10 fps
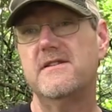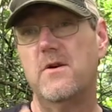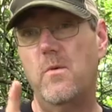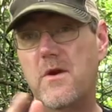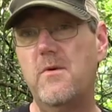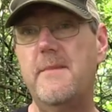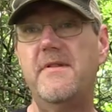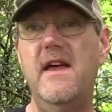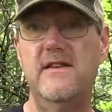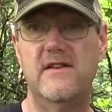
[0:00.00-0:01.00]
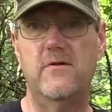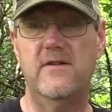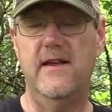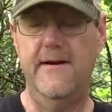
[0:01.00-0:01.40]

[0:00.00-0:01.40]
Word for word: So what do I plant out